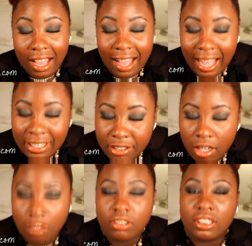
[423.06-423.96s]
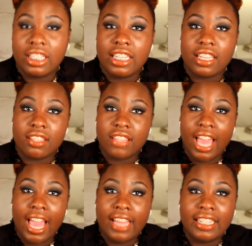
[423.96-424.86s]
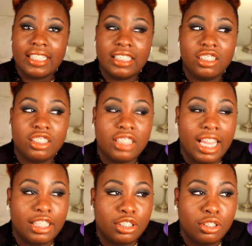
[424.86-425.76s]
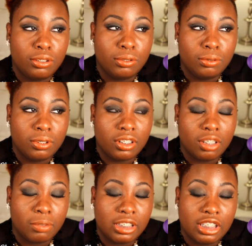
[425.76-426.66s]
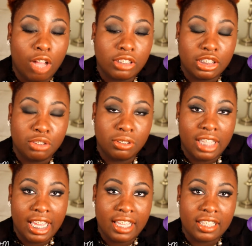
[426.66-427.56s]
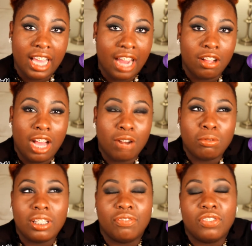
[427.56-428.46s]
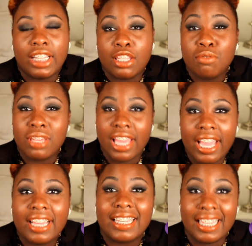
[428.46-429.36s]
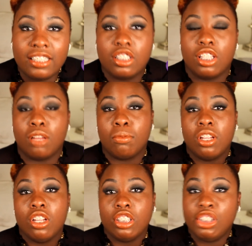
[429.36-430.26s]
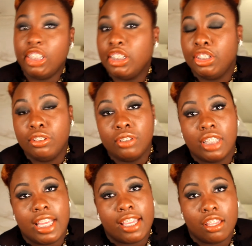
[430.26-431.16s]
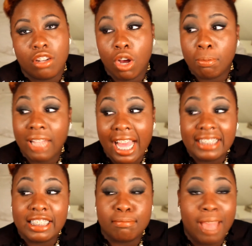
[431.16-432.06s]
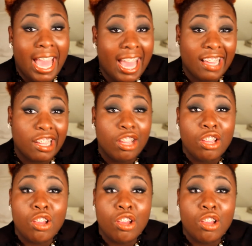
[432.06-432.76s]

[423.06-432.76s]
I don't think that the results that you get, I don't really feel like you can't get them just using, you know, a plastic bag